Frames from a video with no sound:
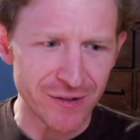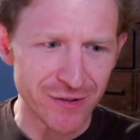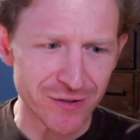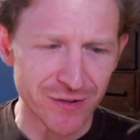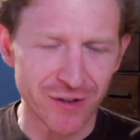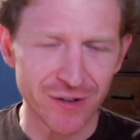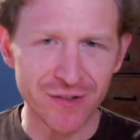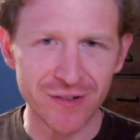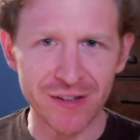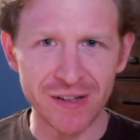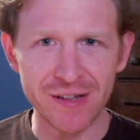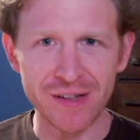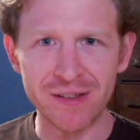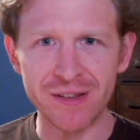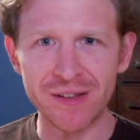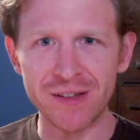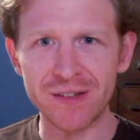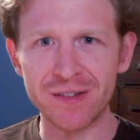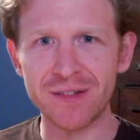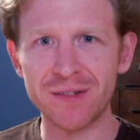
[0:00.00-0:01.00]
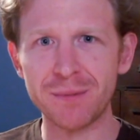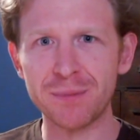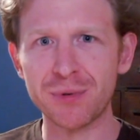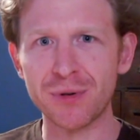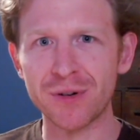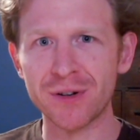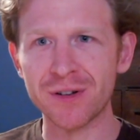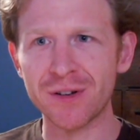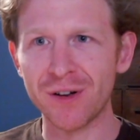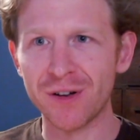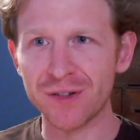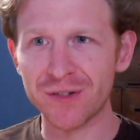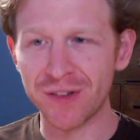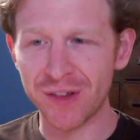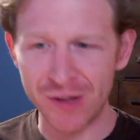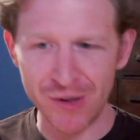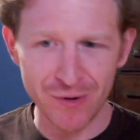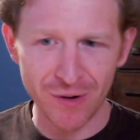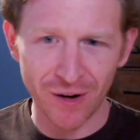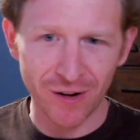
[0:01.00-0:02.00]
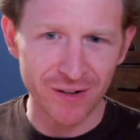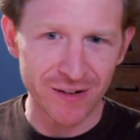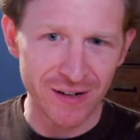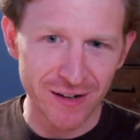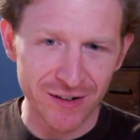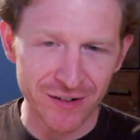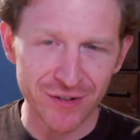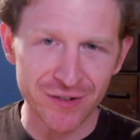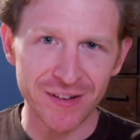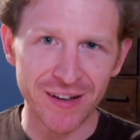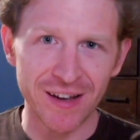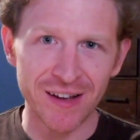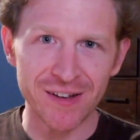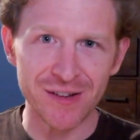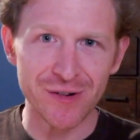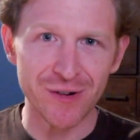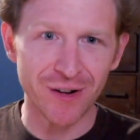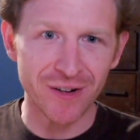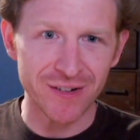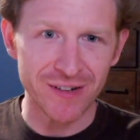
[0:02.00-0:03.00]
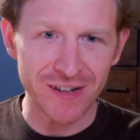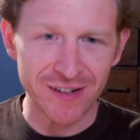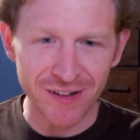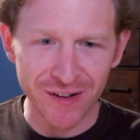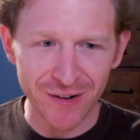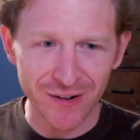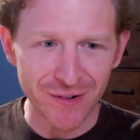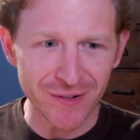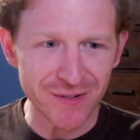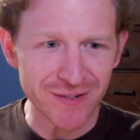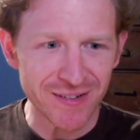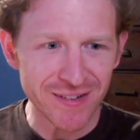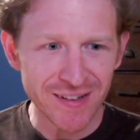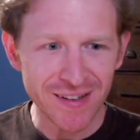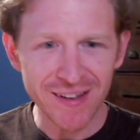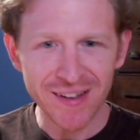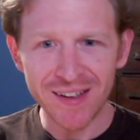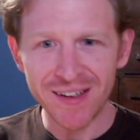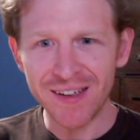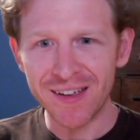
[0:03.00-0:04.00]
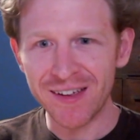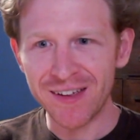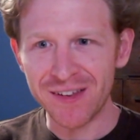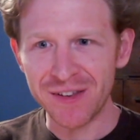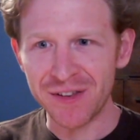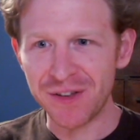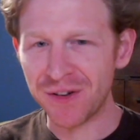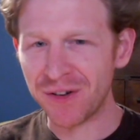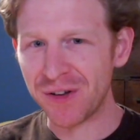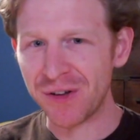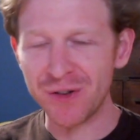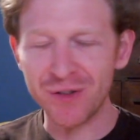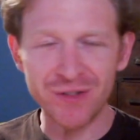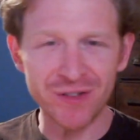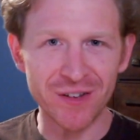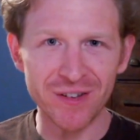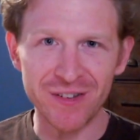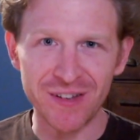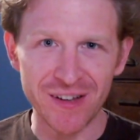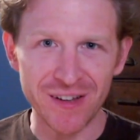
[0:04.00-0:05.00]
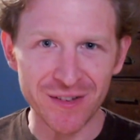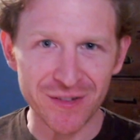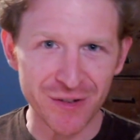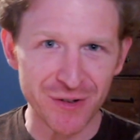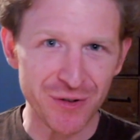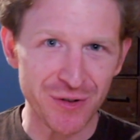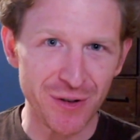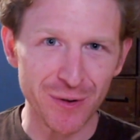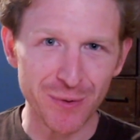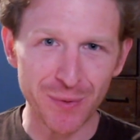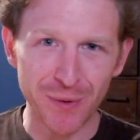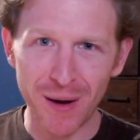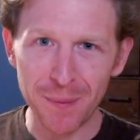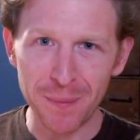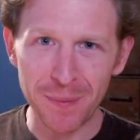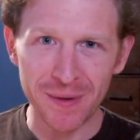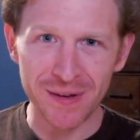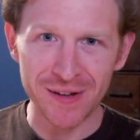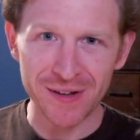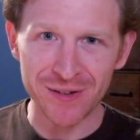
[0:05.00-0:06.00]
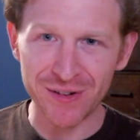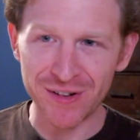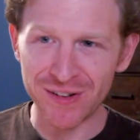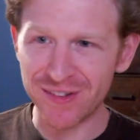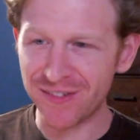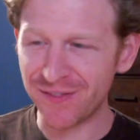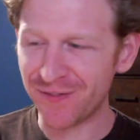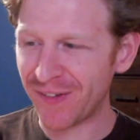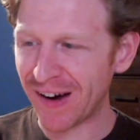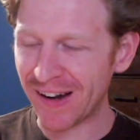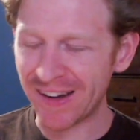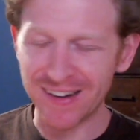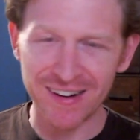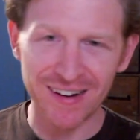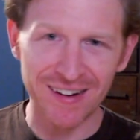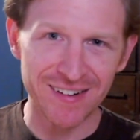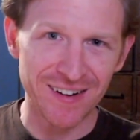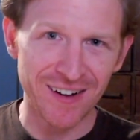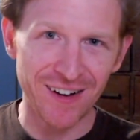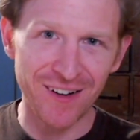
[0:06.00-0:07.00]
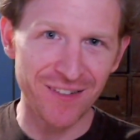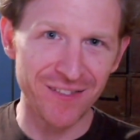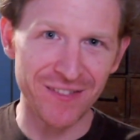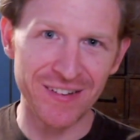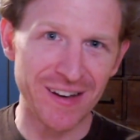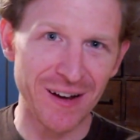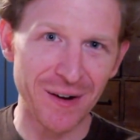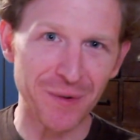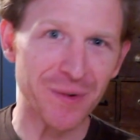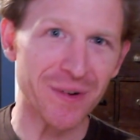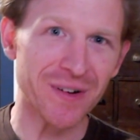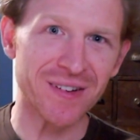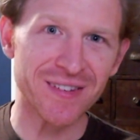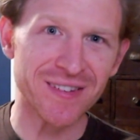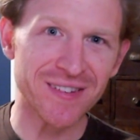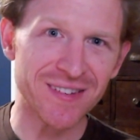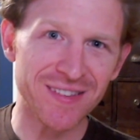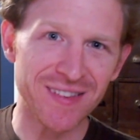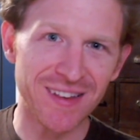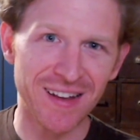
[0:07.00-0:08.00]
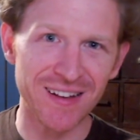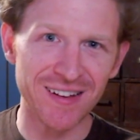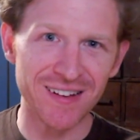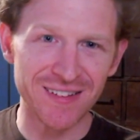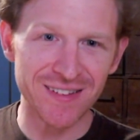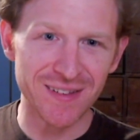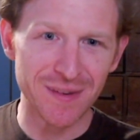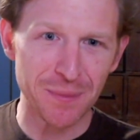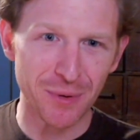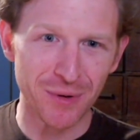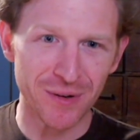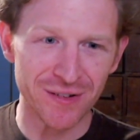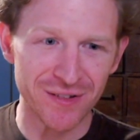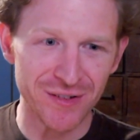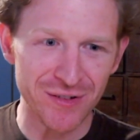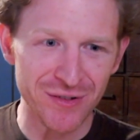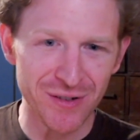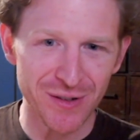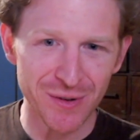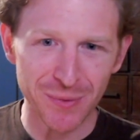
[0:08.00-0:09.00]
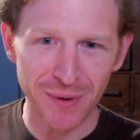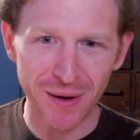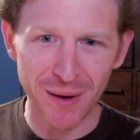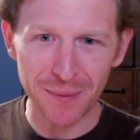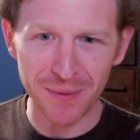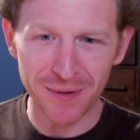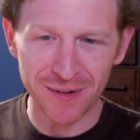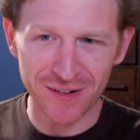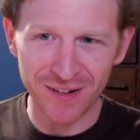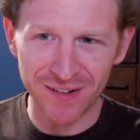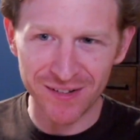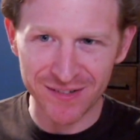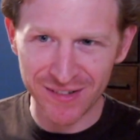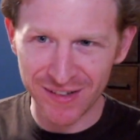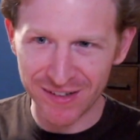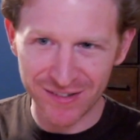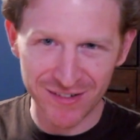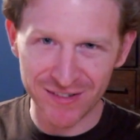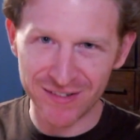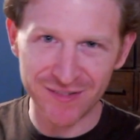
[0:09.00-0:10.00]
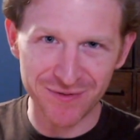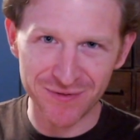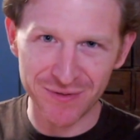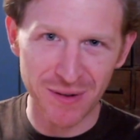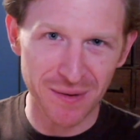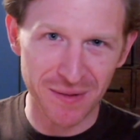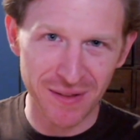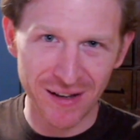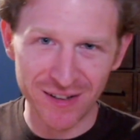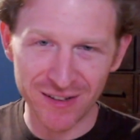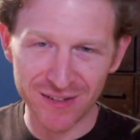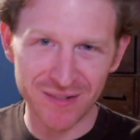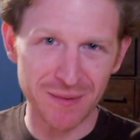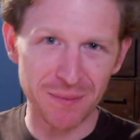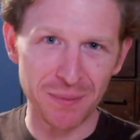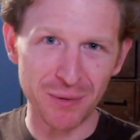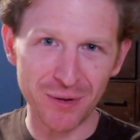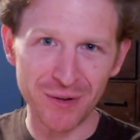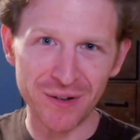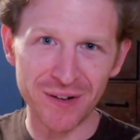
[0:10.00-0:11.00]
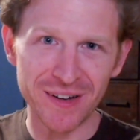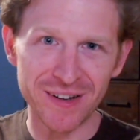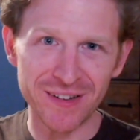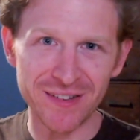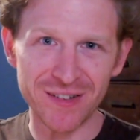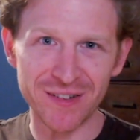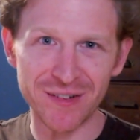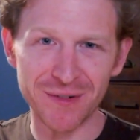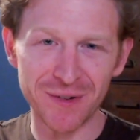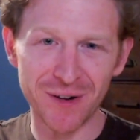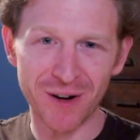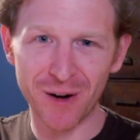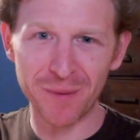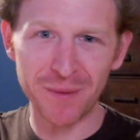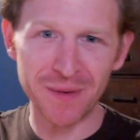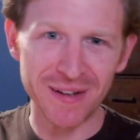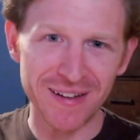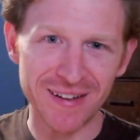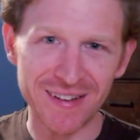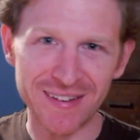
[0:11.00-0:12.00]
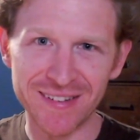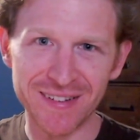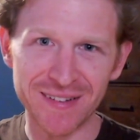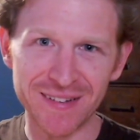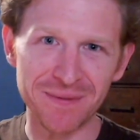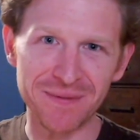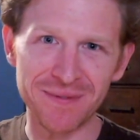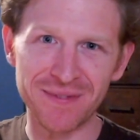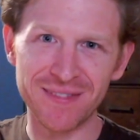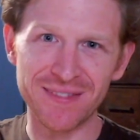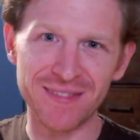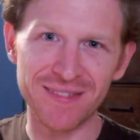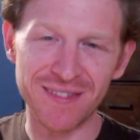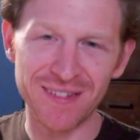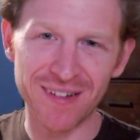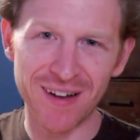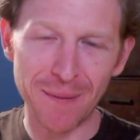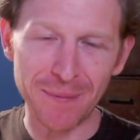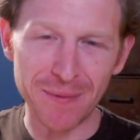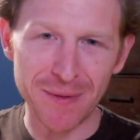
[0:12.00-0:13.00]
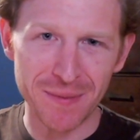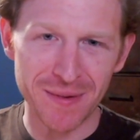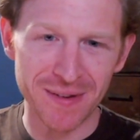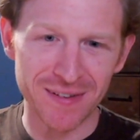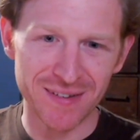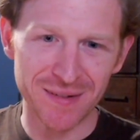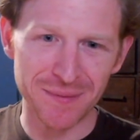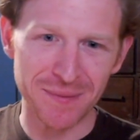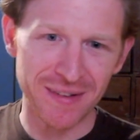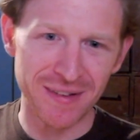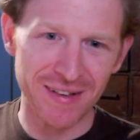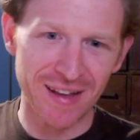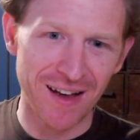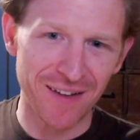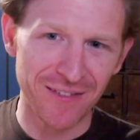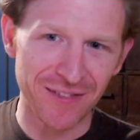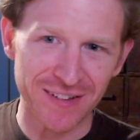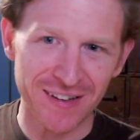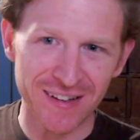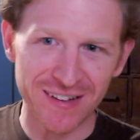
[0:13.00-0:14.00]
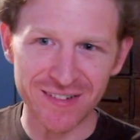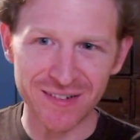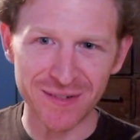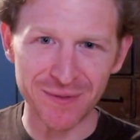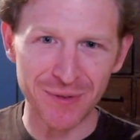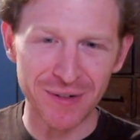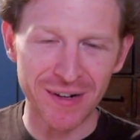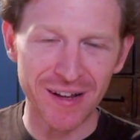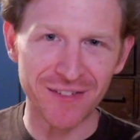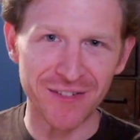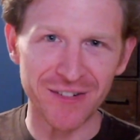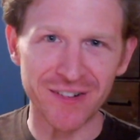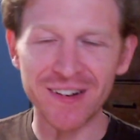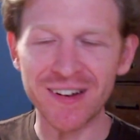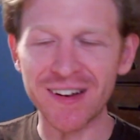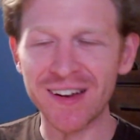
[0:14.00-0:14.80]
start seeing these protocols that you already understand, you already know. You're used to seeing Sushi Swap, and you can find it on all the networks that support Sushi Swap. They're all it's just they just deploy to Harmony and to Optimism and Avalanche and whatever.